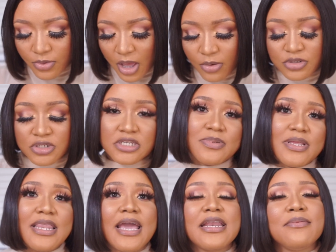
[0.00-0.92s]
I will just be
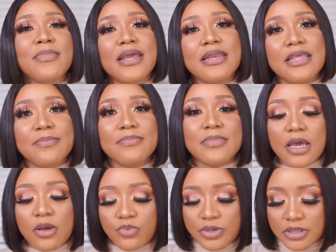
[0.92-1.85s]
lining my lip now
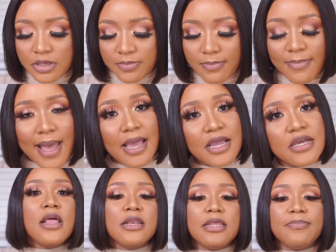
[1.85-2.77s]
with the MAC
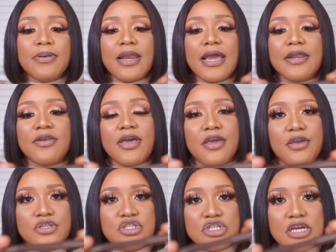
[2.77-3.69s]
lip liner in
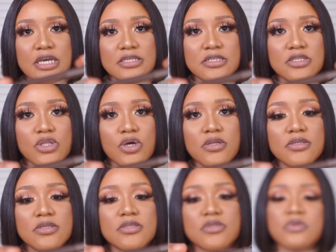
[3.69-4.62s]
Chestnut.
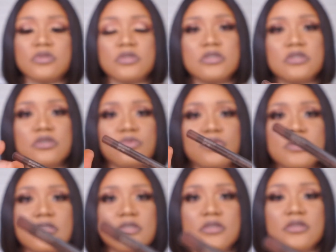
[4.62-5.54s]
So this is what
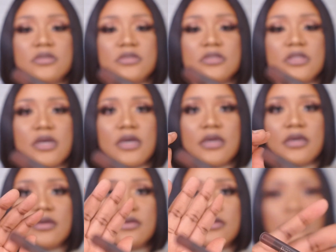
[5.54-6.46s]
this looks
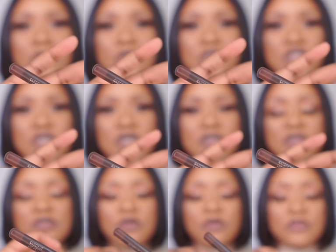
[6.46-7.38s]
like in
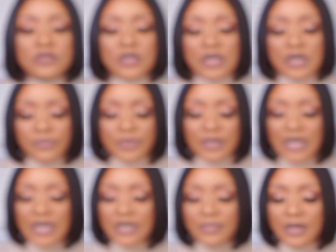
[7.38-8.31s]
Chestnut, and I'll be
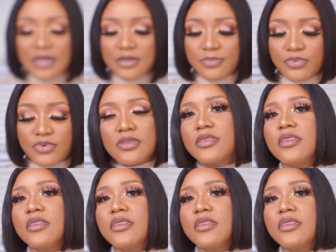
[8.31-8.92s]
lining my lip with